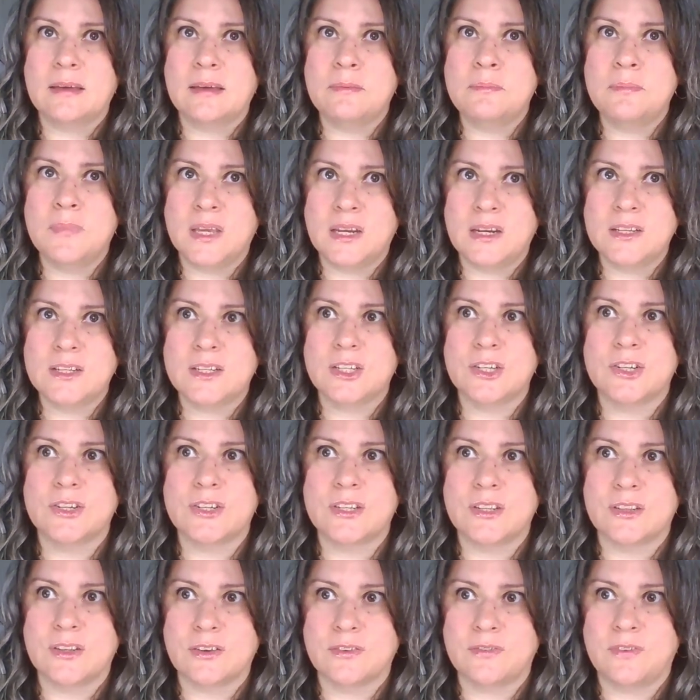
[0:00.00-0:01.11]
ministers
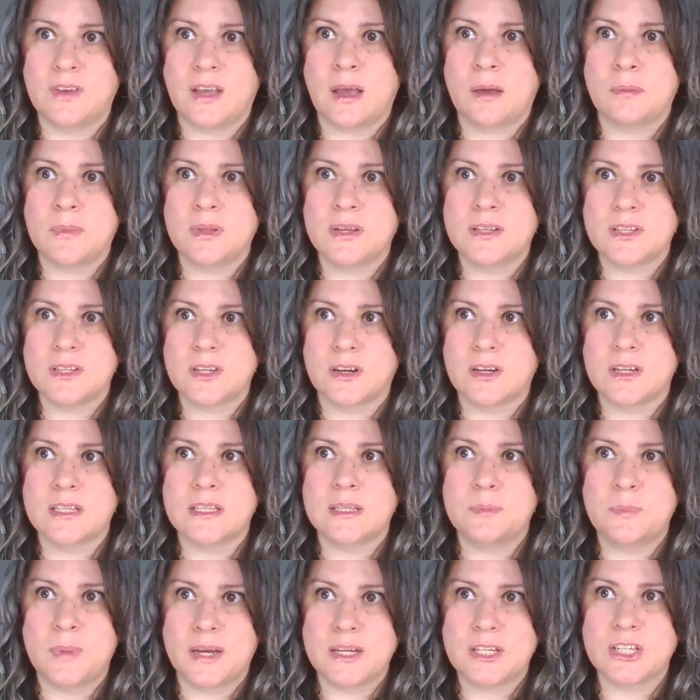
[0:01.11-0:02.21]
and their families are
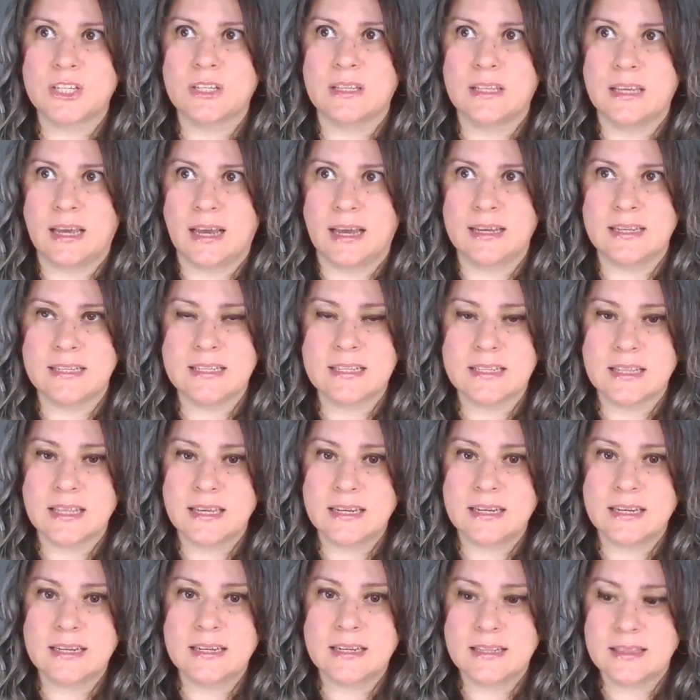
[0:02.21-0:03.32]
especially
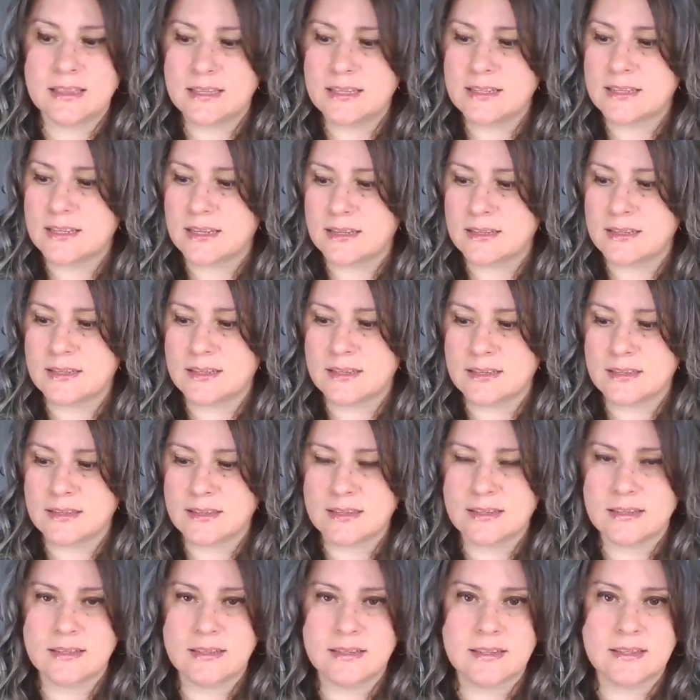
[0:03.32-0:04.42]
isolated in these
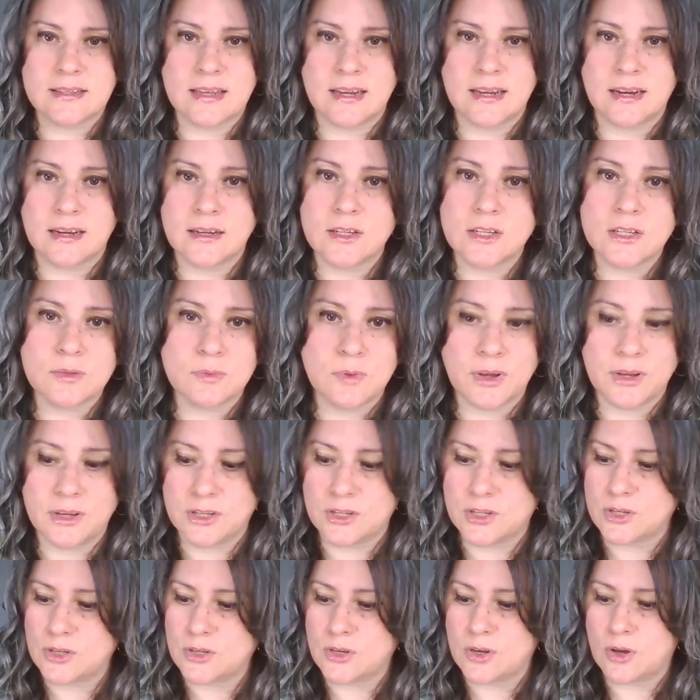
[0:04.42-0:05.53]
instances, and I just want you
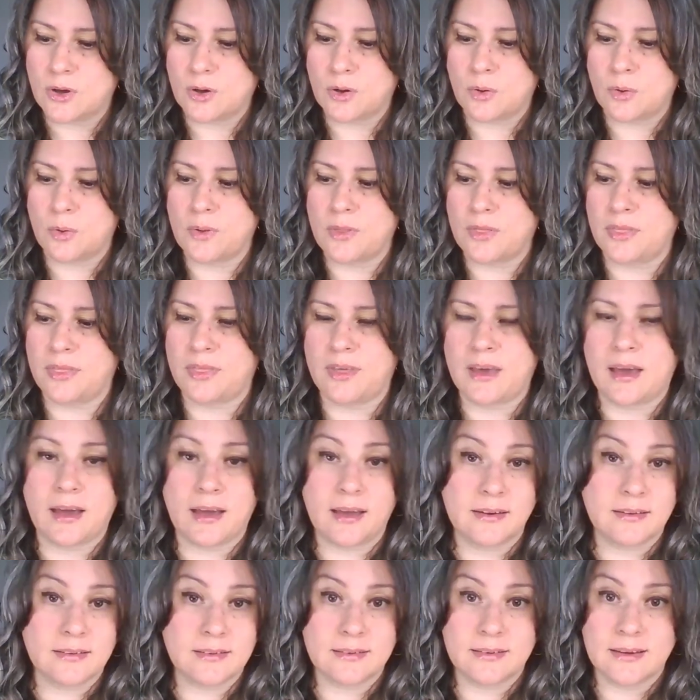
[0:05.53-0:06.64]
to know
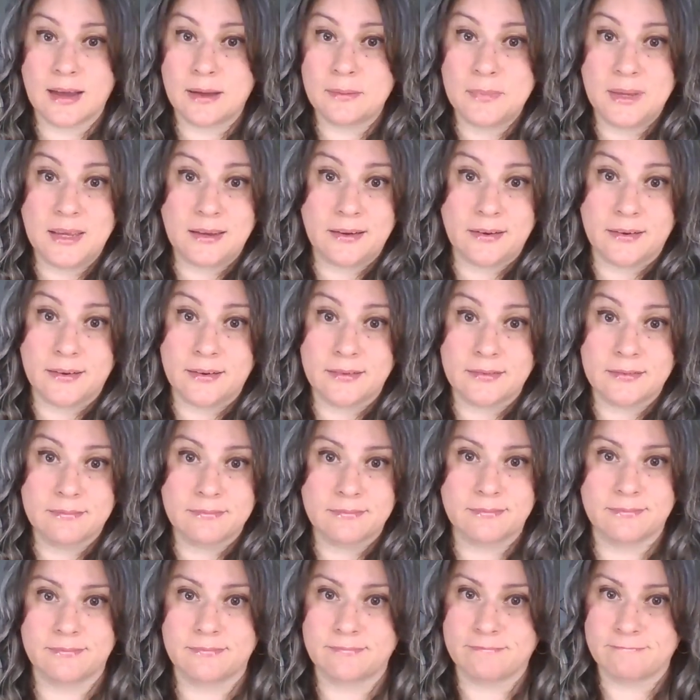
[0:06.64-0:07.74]
that I'm here.
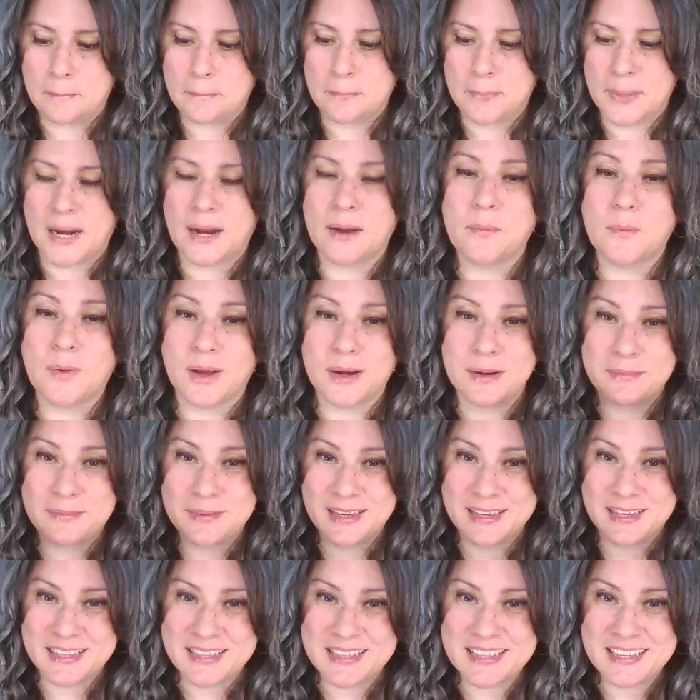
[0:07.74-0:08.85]
But I want to
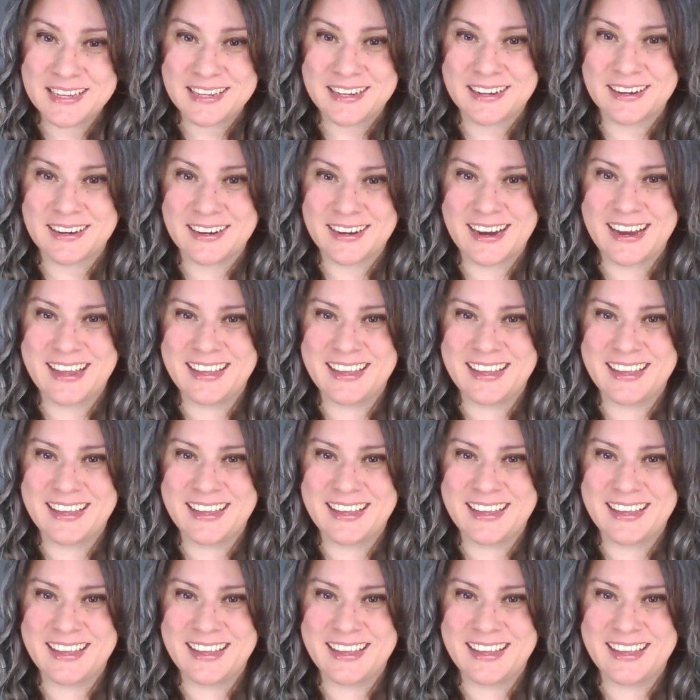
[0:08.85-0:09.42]
be clear.